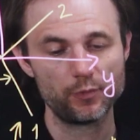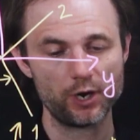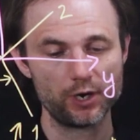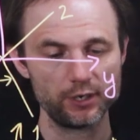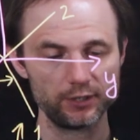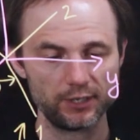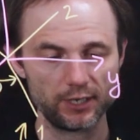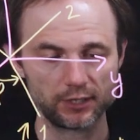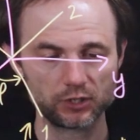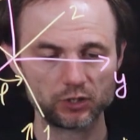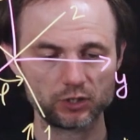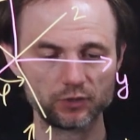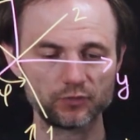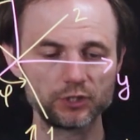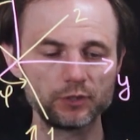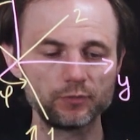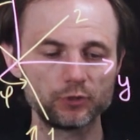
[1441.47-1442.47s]
body, the axis
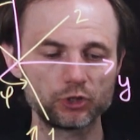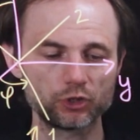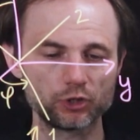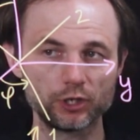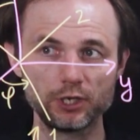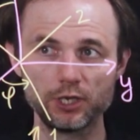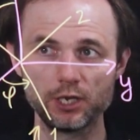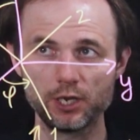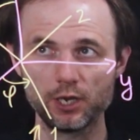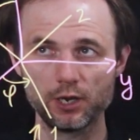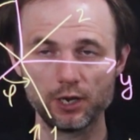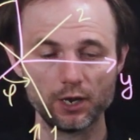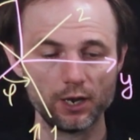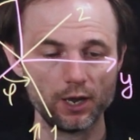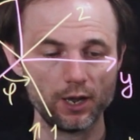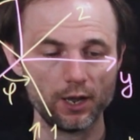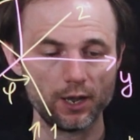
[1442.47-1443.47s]
of symmetry.
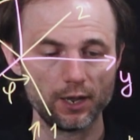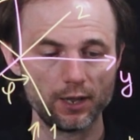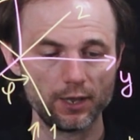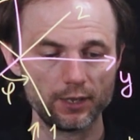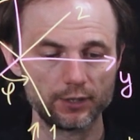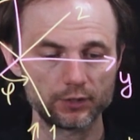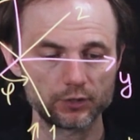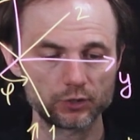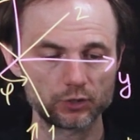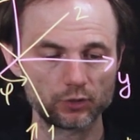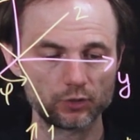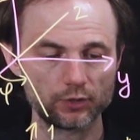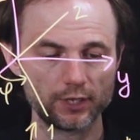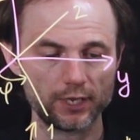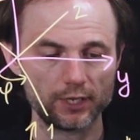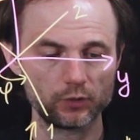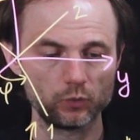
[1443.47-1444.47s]
And so
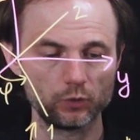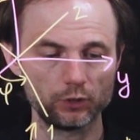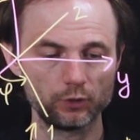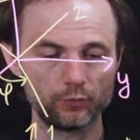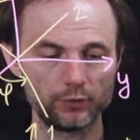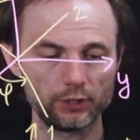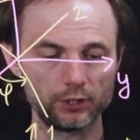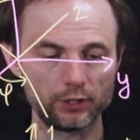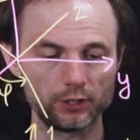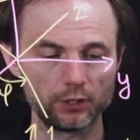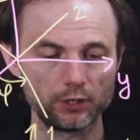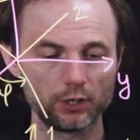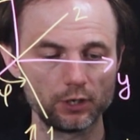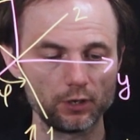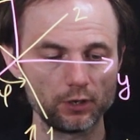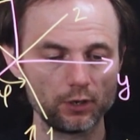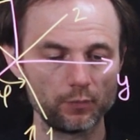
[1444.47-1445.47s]
that will be
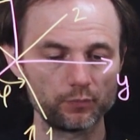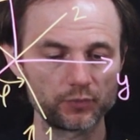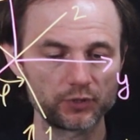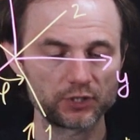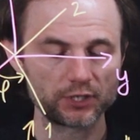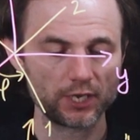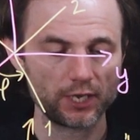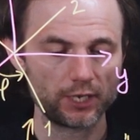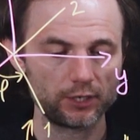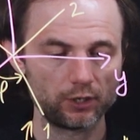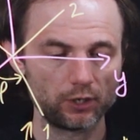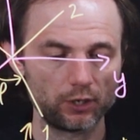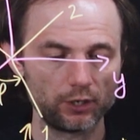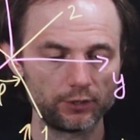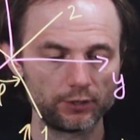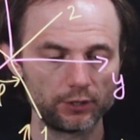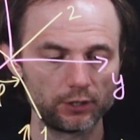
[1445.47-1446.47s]
psi
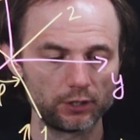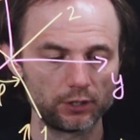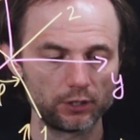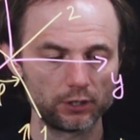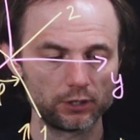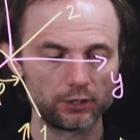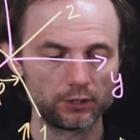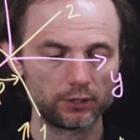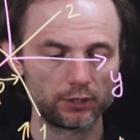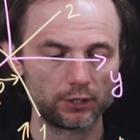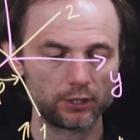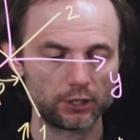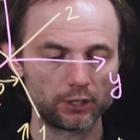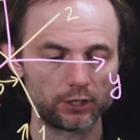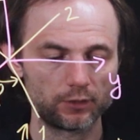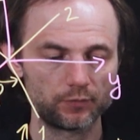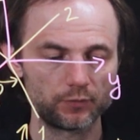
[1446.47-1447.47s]
dot
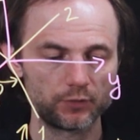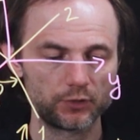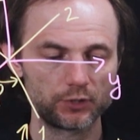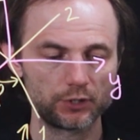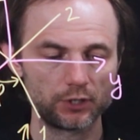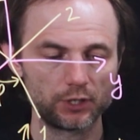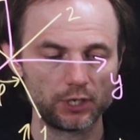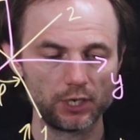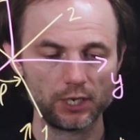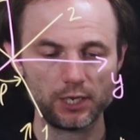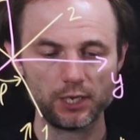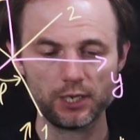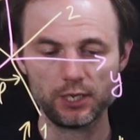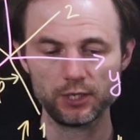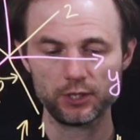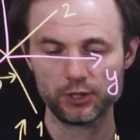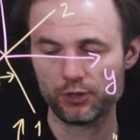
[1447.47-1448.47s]
times
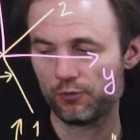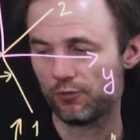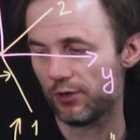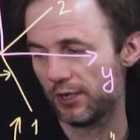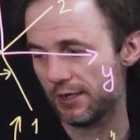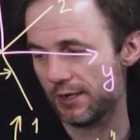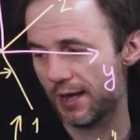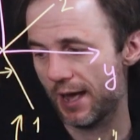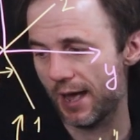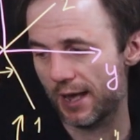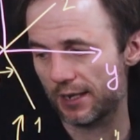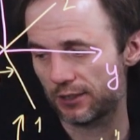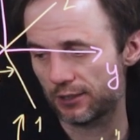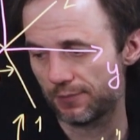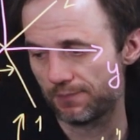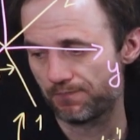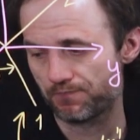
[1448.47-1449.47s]
E3
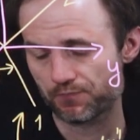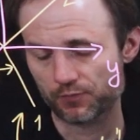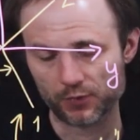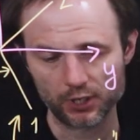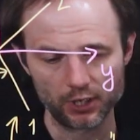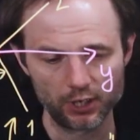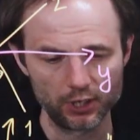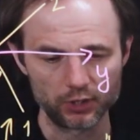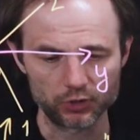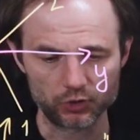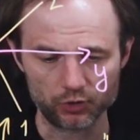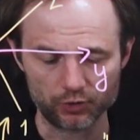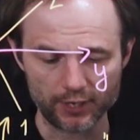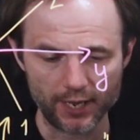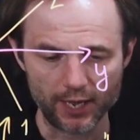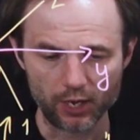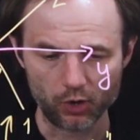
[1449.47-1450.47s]
hat. So
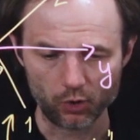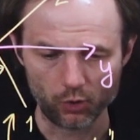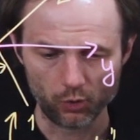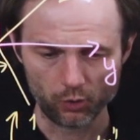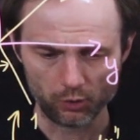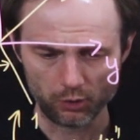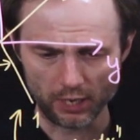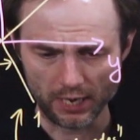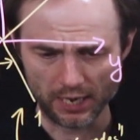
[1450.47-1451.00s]
now